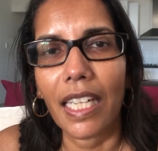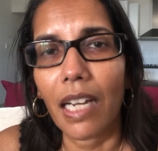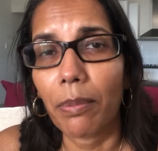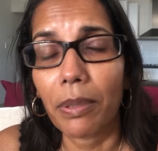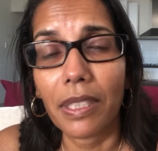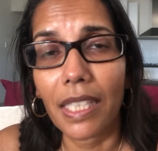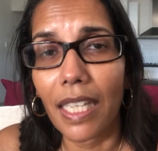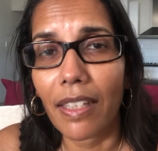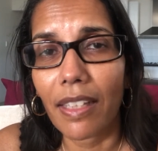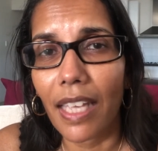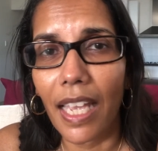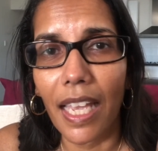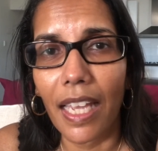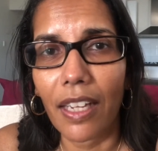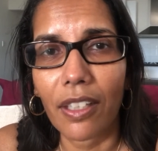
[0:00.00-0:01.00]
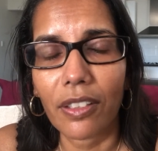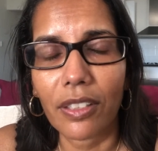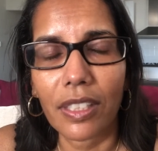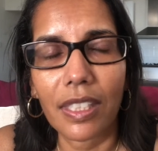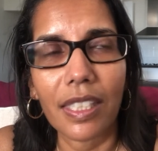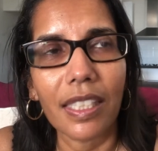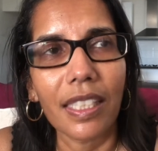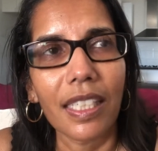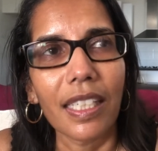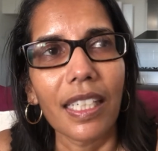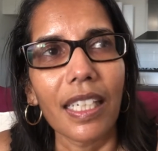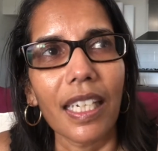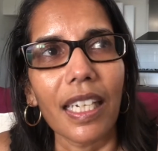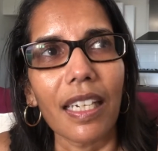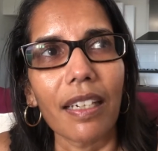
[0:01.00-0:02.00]
Up and down the house
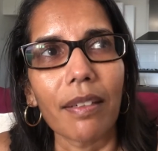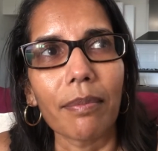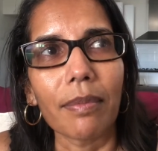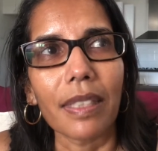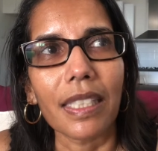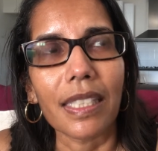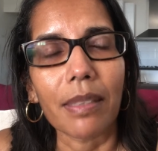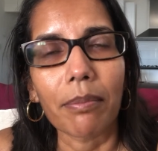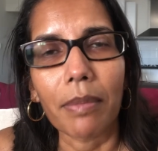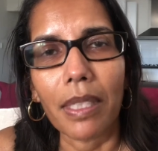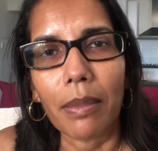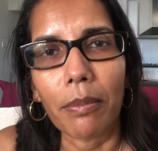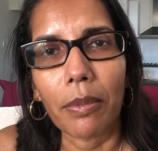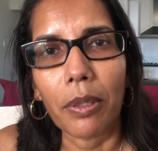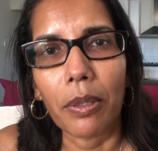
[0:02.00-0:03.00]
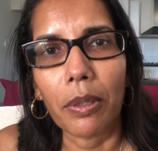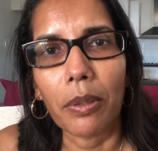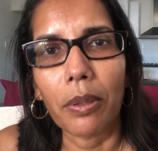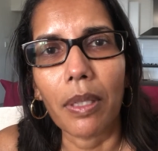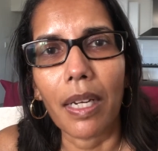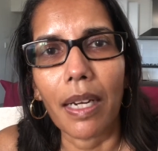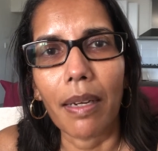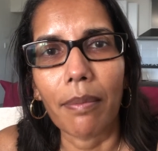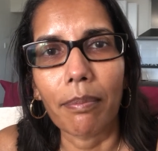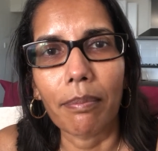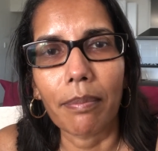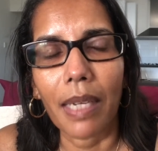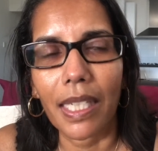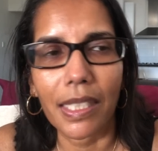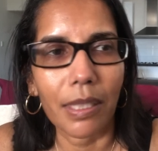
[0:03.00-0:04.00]
is the minimal, and
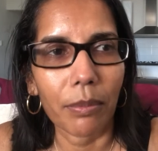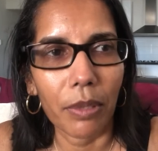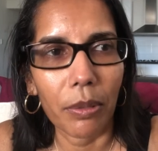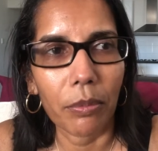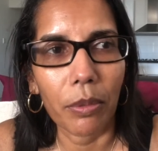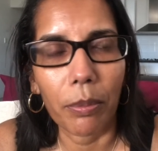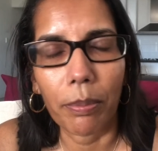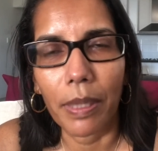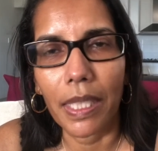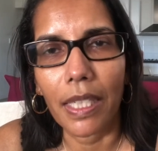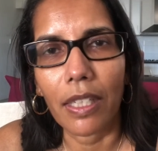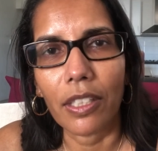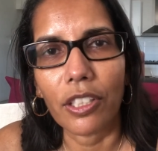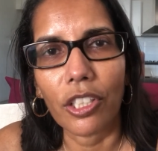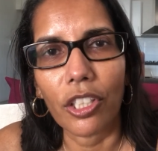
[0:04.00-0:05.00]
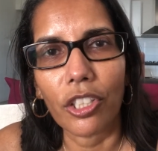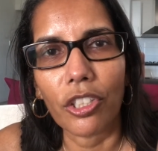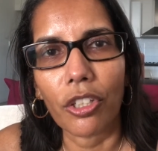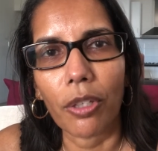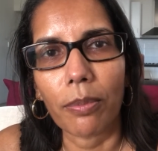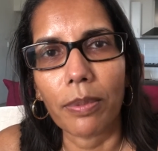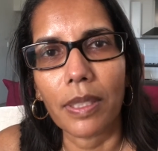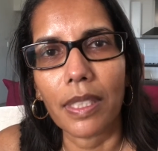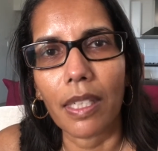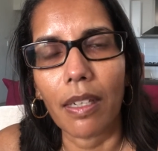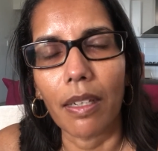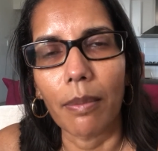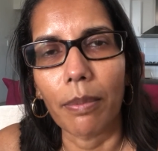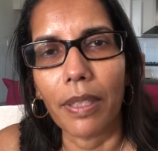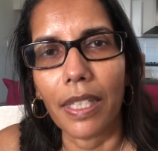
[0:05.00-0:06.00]
maximum will be going to the shops
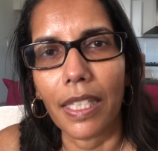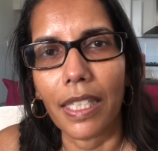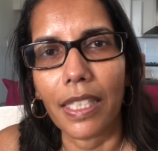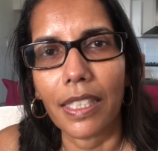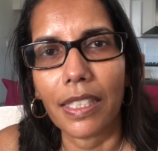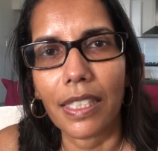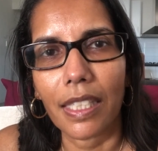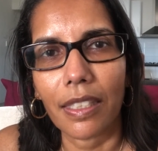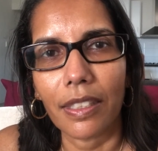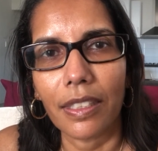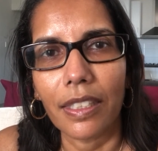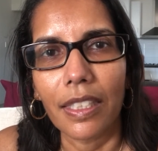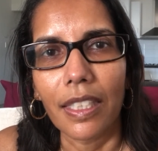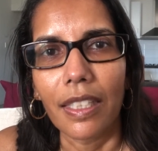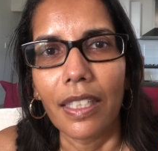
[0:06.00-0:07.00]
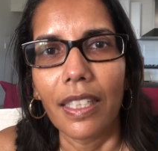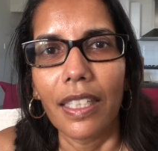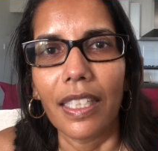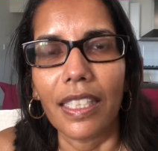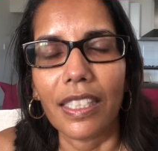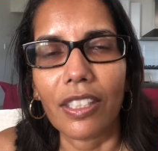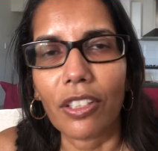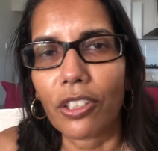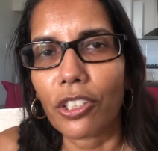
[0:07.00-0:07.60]
type thing. So it's not